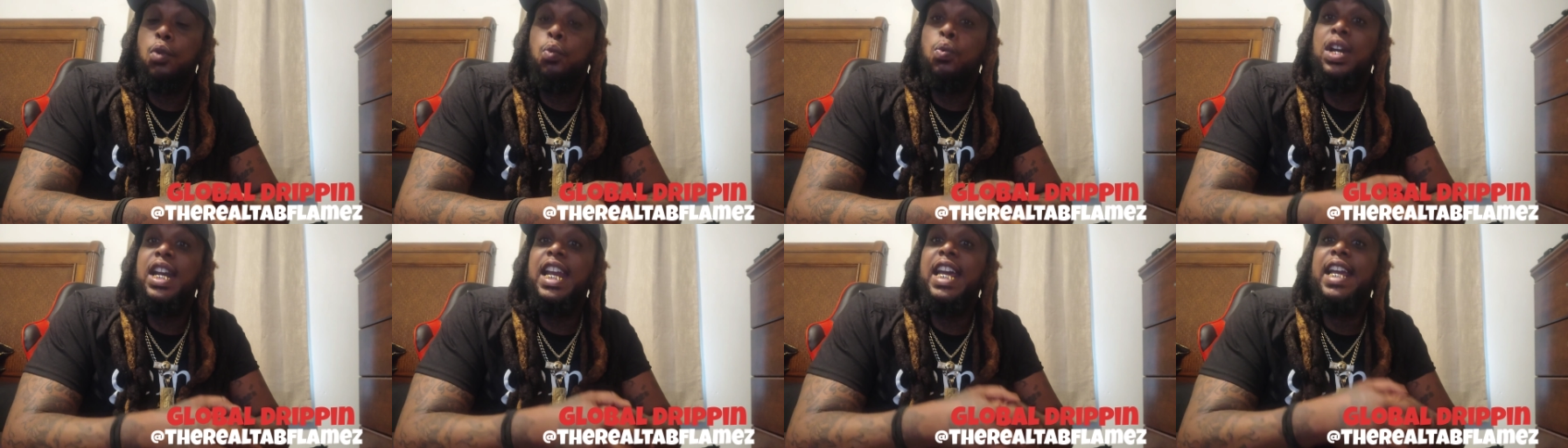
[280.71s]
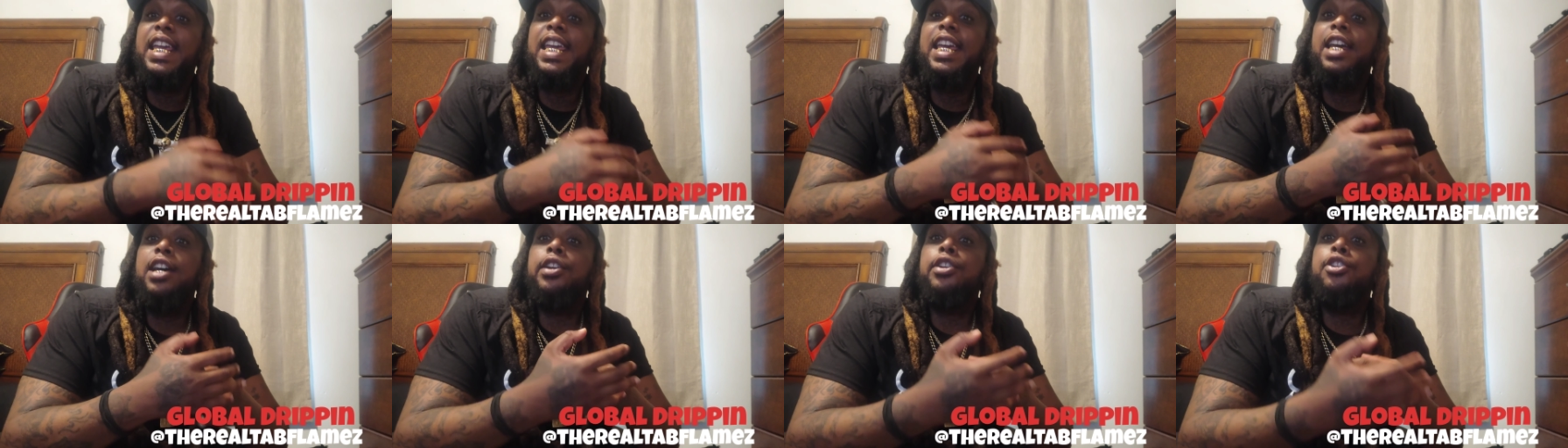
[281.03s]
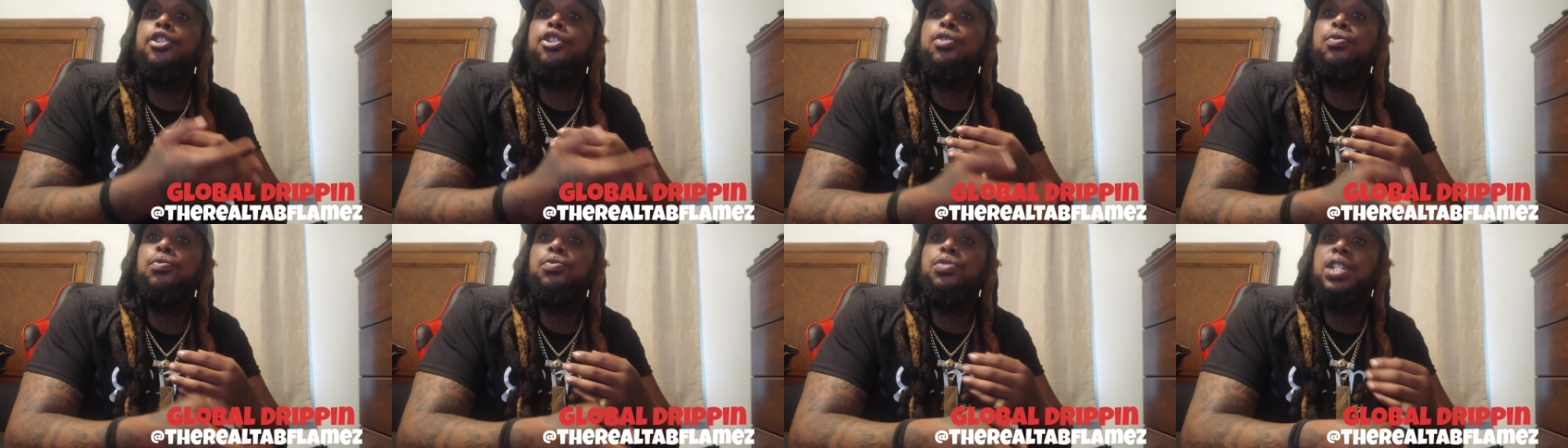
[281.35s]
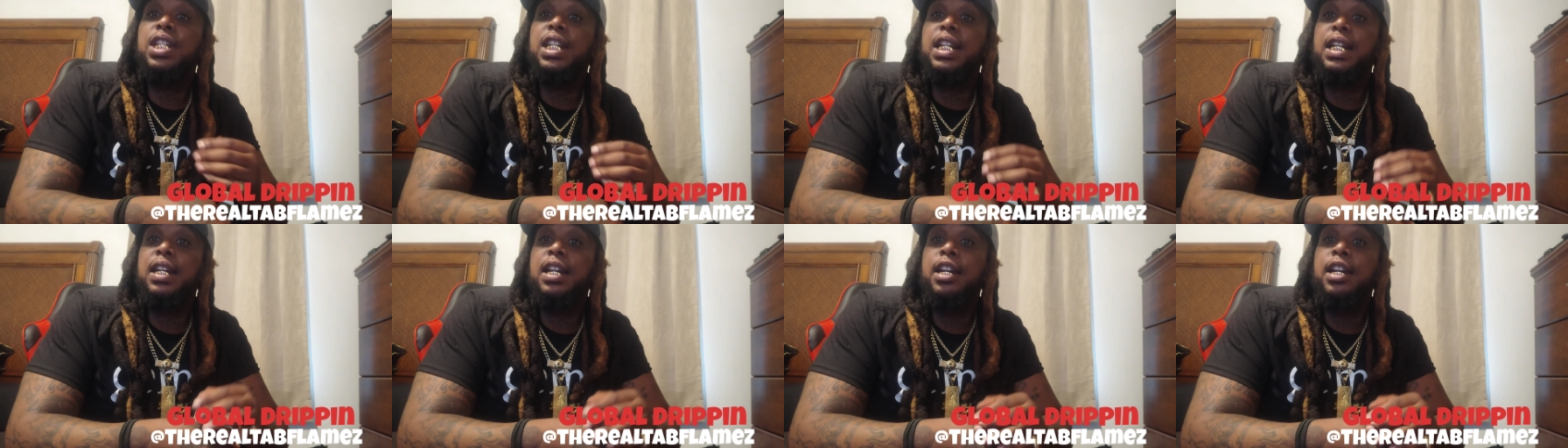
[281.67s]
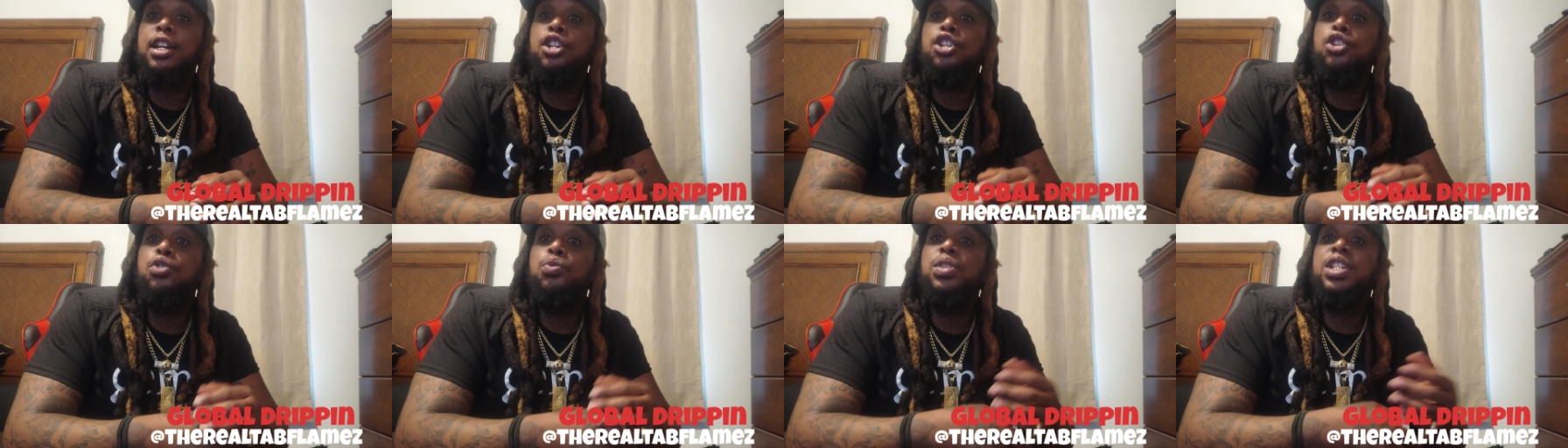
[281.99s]
When they killed Noopsy,
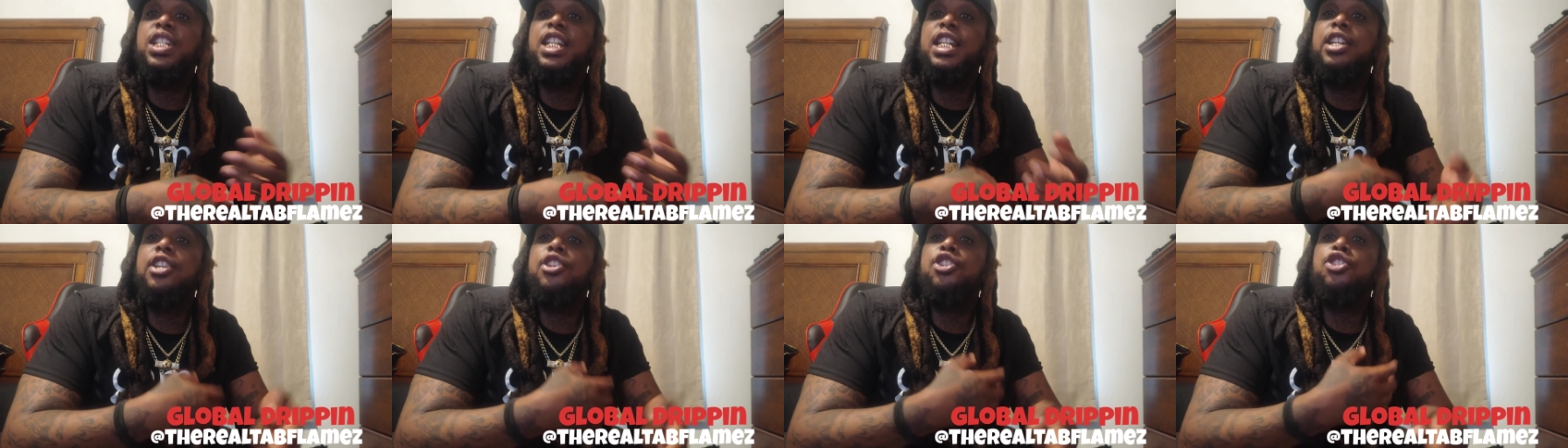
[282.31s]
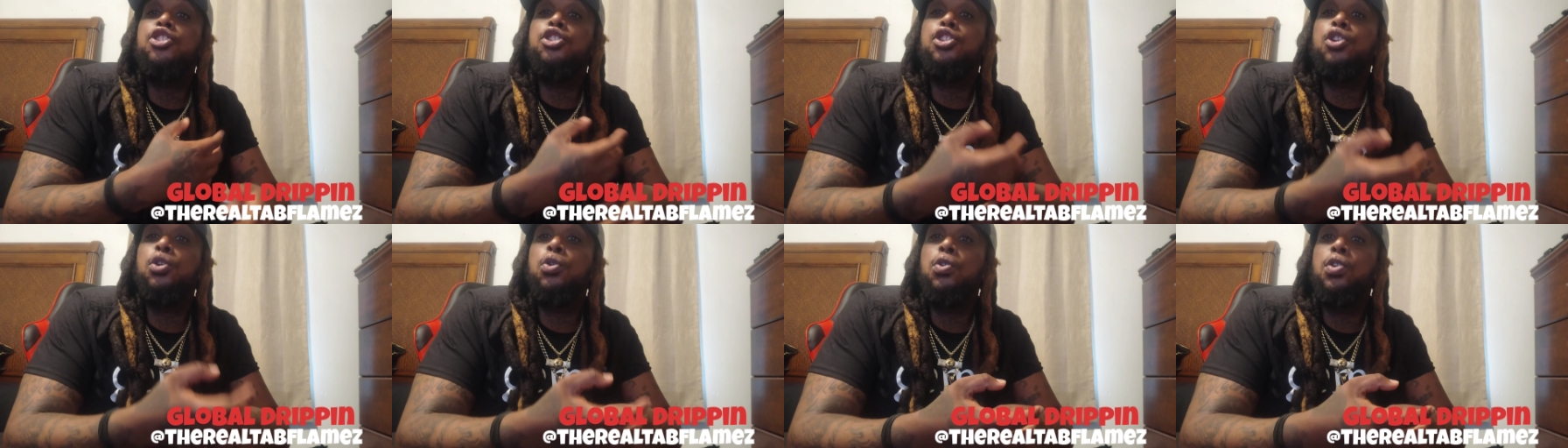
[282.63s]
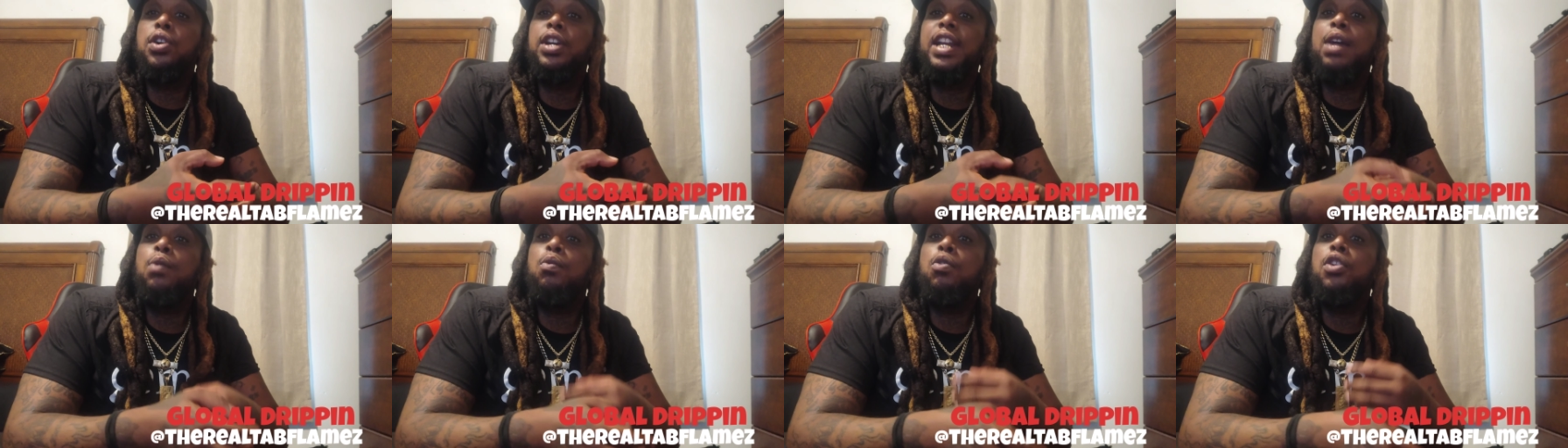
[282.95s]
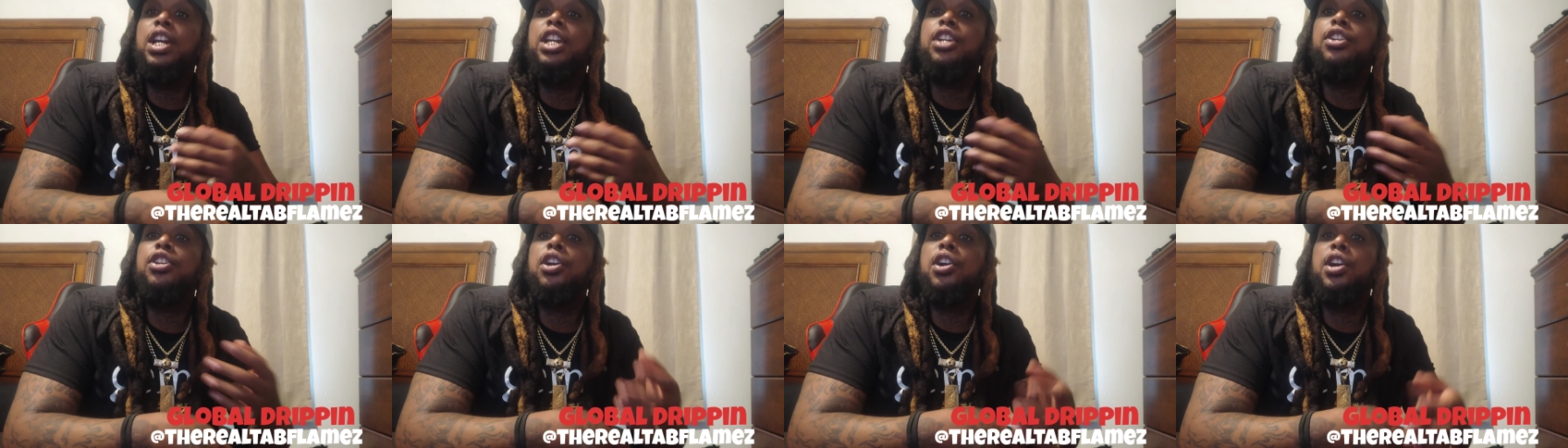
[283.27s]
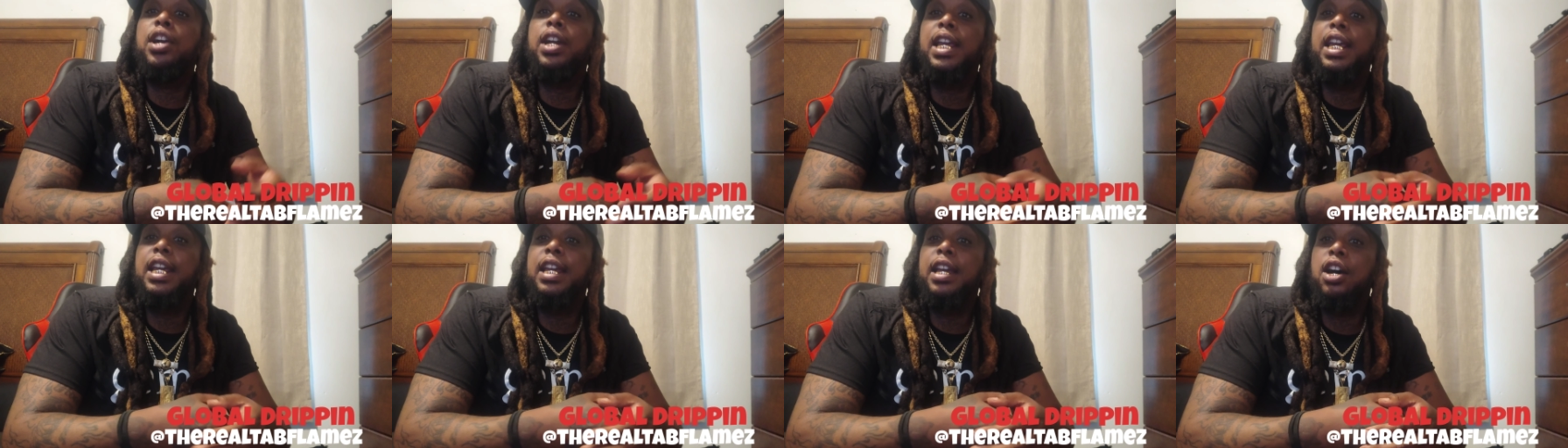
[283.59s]
you was in the store. They wanted
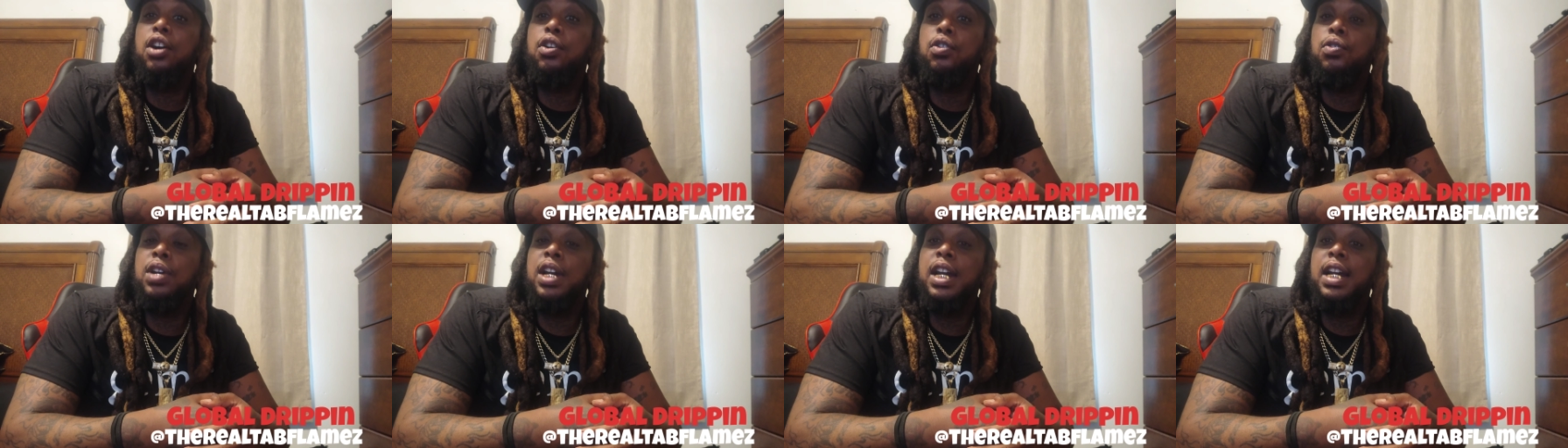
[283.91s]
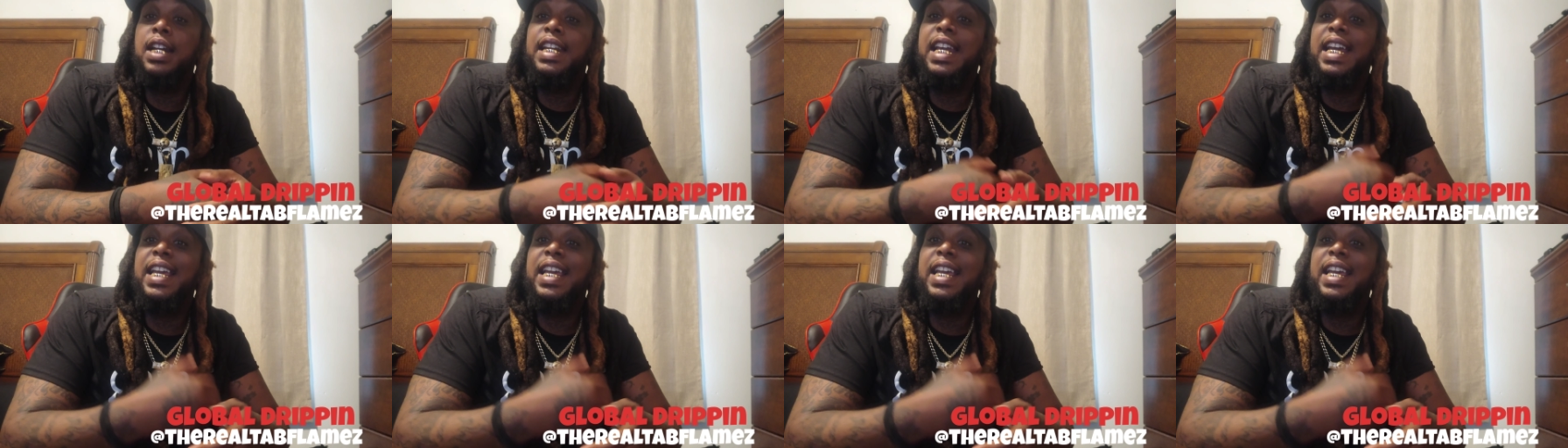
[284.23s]
Durkio.